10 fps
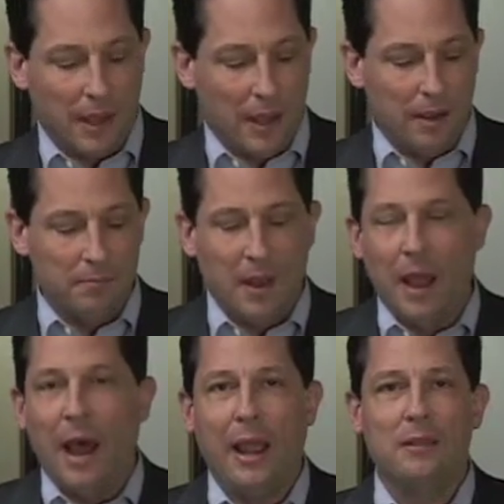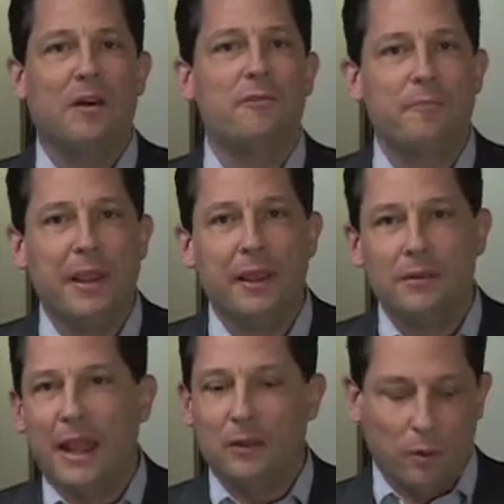I love being a
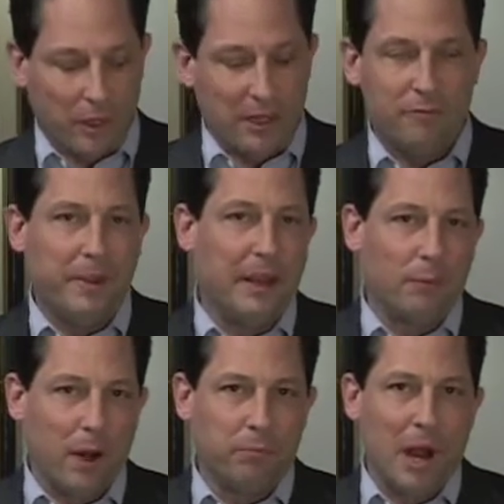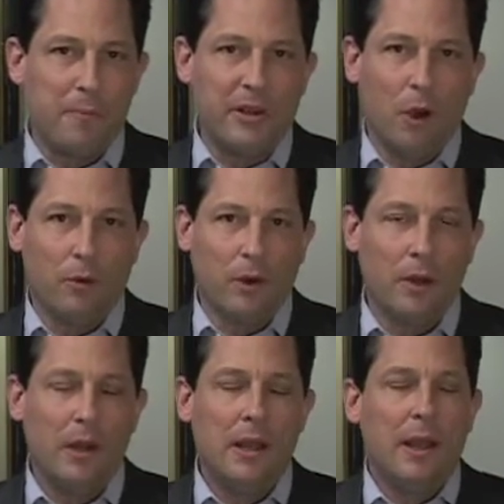landlord. I love being a rental property owner.